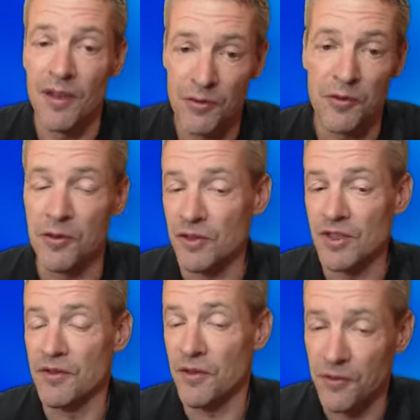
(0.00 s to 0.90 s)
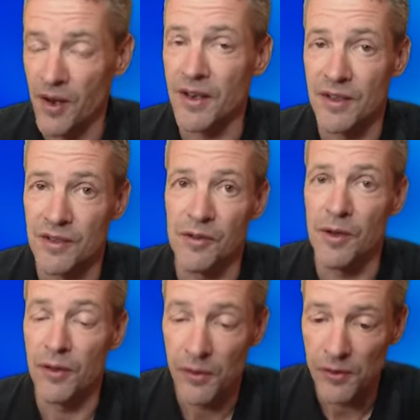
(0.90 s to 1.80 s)
Rook on the 7th rank and so
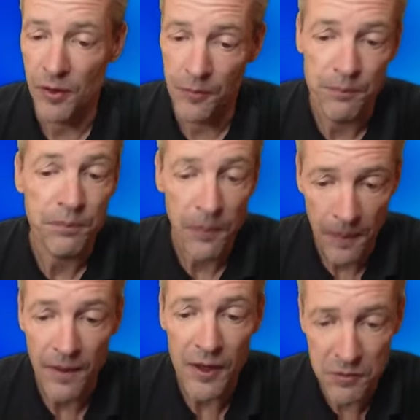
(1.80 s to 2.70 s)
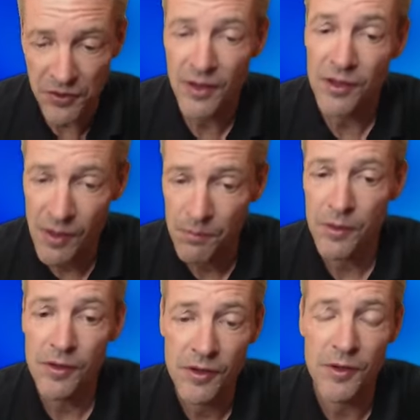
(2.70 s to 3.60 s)
on. So interesting example.